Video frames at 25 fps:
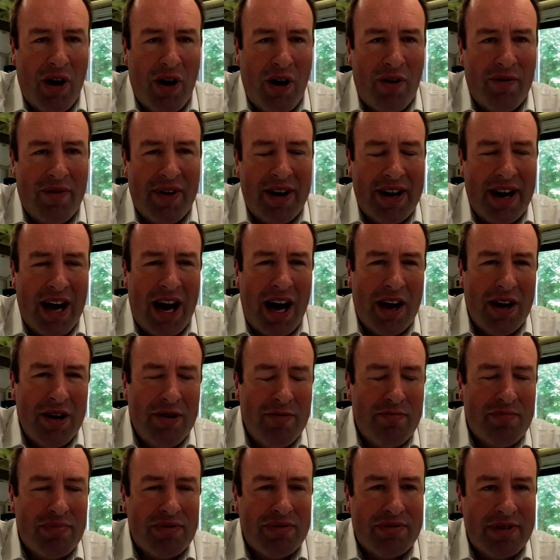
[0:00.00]
of an
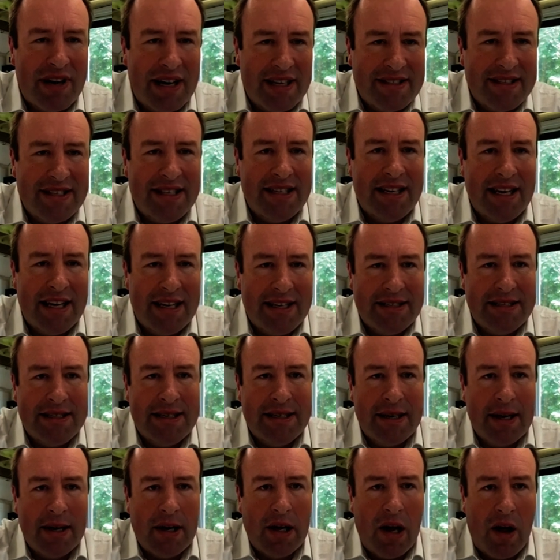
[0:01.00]

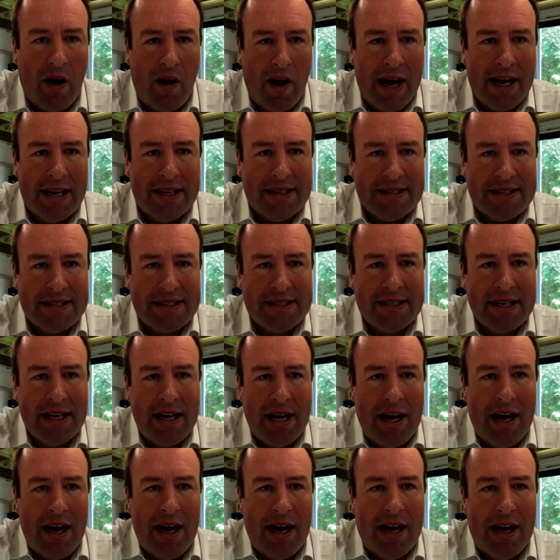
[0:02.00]
unprecedented alliance
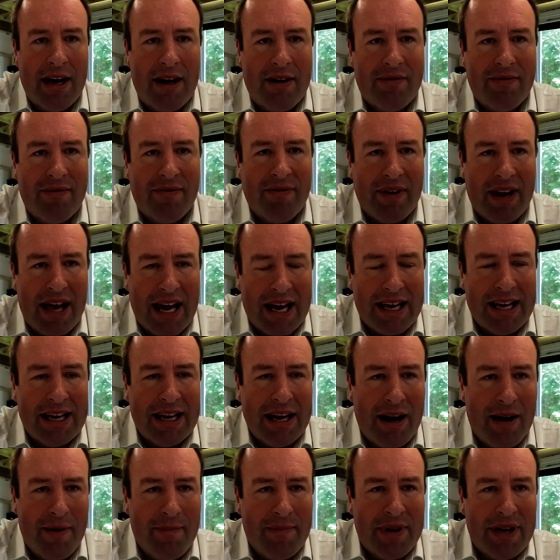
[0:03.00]
uh,
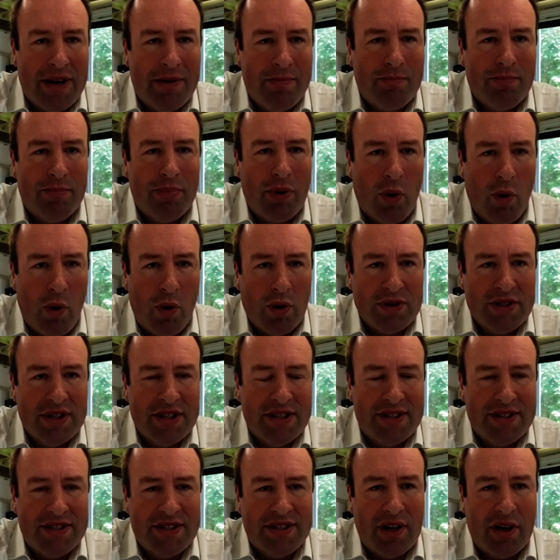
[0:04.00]
flagging up the
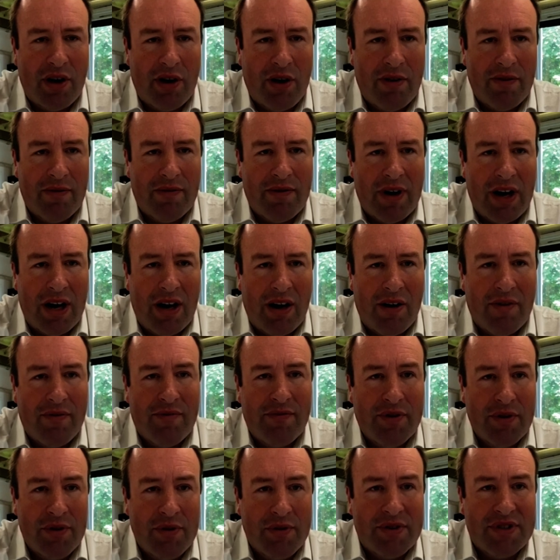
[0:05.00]
importance of our
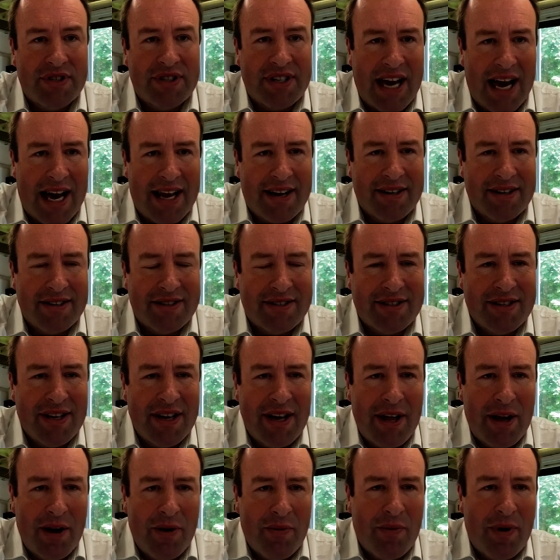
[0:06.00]
food standards,
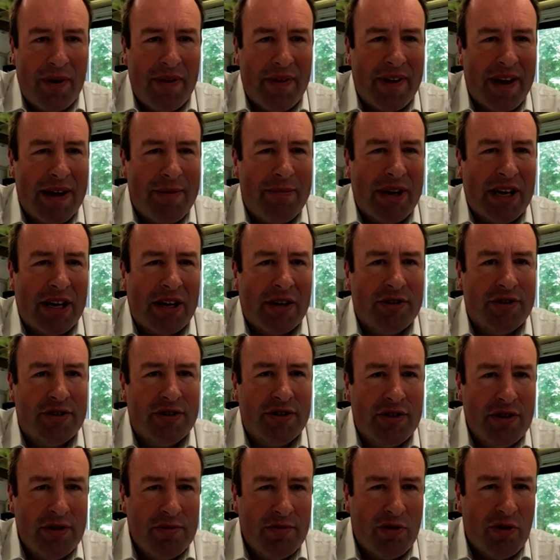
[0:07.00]
whether they be
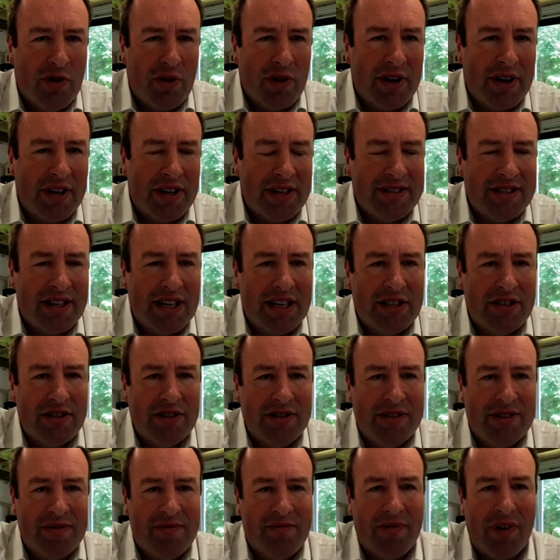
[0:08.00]
consumer
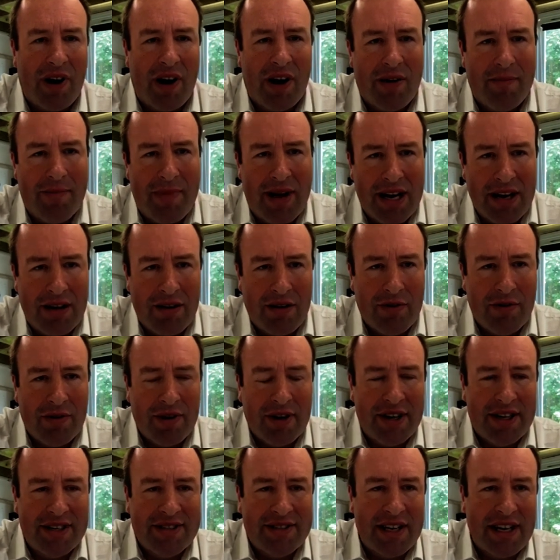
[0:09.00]
organisations, environmental
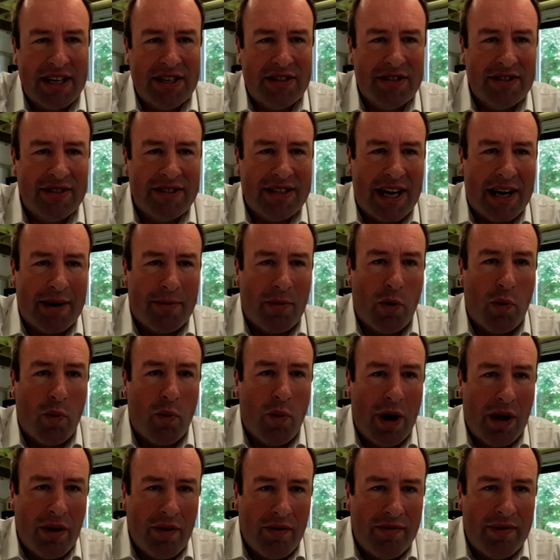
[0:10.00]
organisations, animal
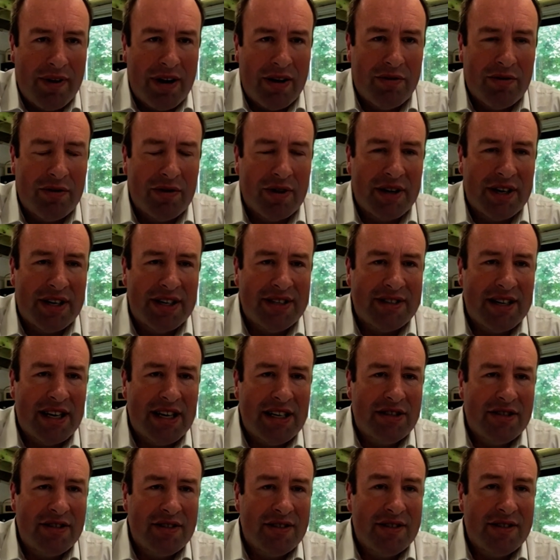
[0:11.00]
welfare
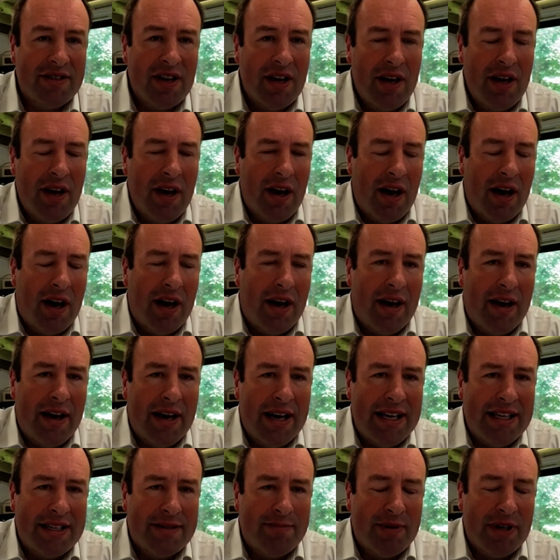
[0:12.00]
organisations.
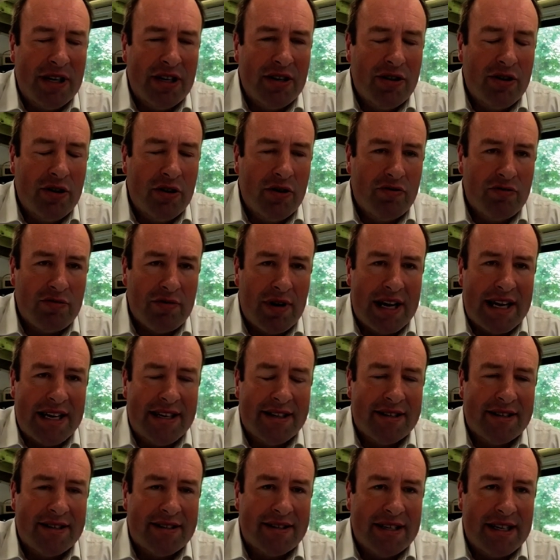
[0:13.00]
Uh, it's been
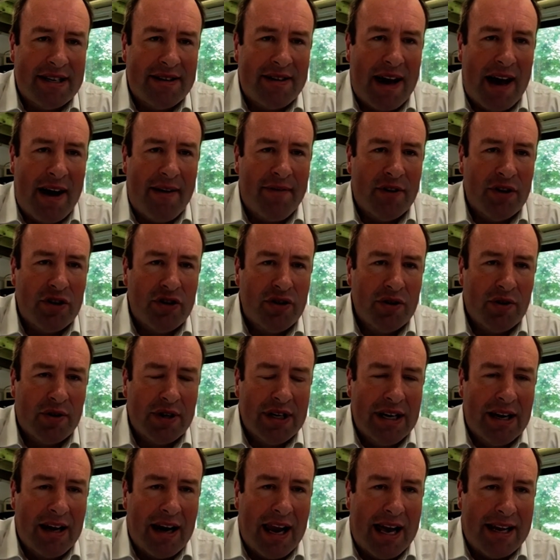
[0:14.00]
great to see that. And the
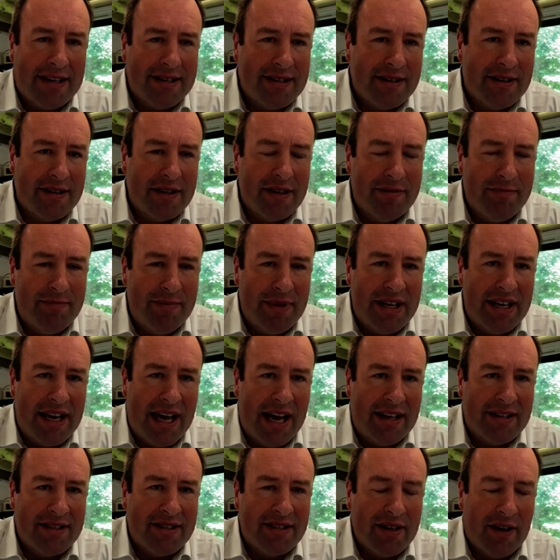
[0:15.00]
joint letter that
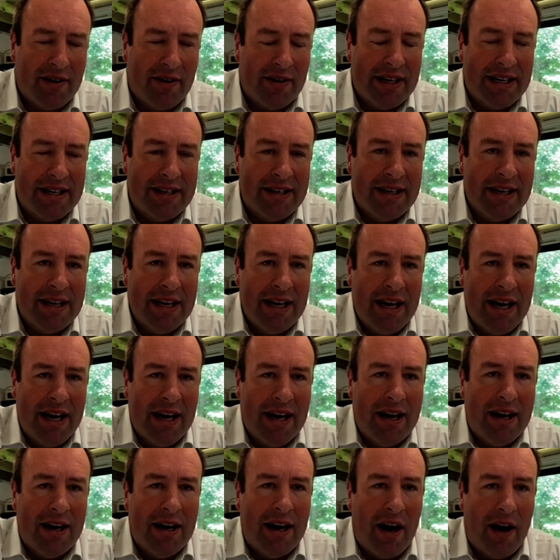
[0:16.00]
Minette signed,
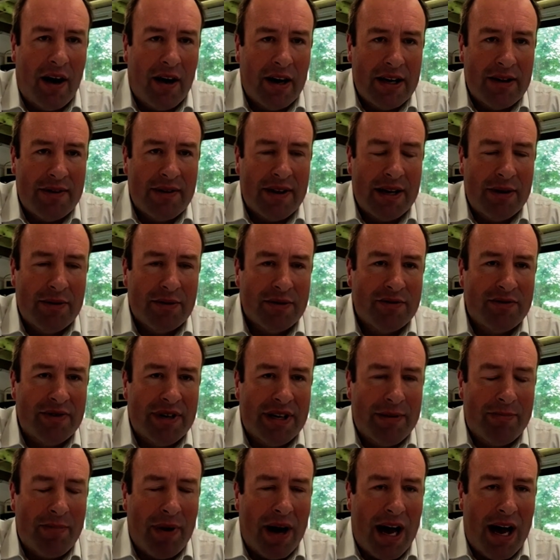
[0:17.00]
uh, I think, was
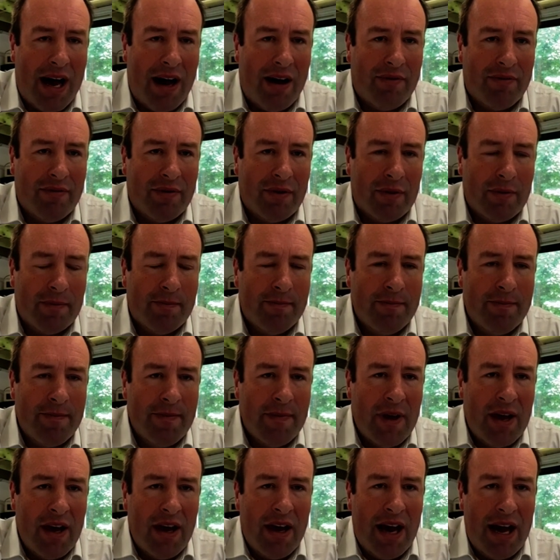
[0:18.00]
really powerful.
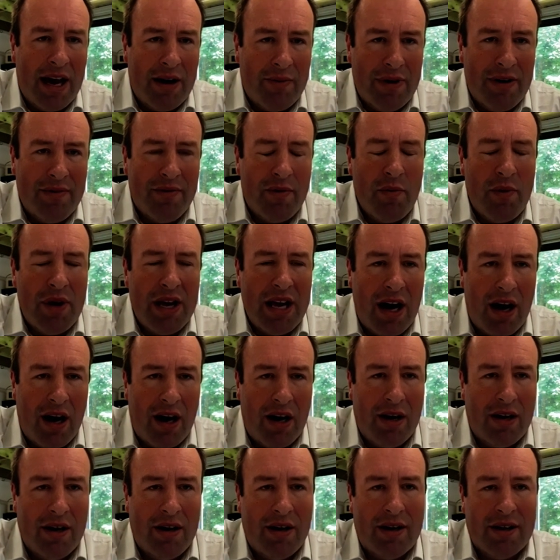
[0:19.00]
However, we
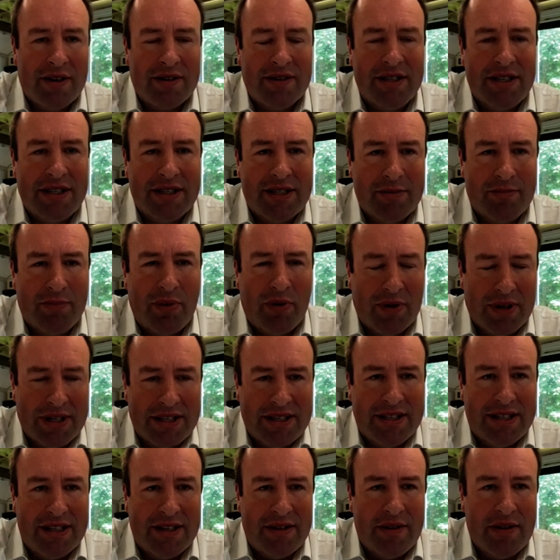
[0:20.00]
are
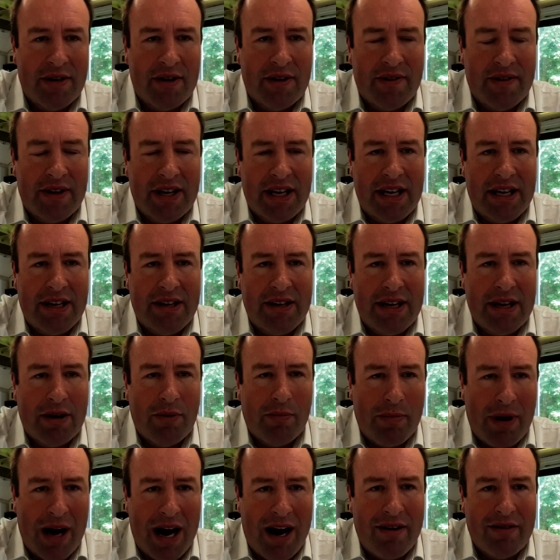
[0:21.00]
disappointed that the
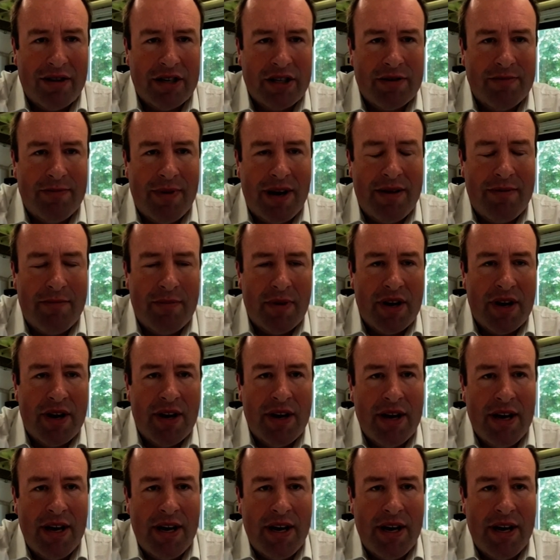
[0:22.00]
Neil Parish amendment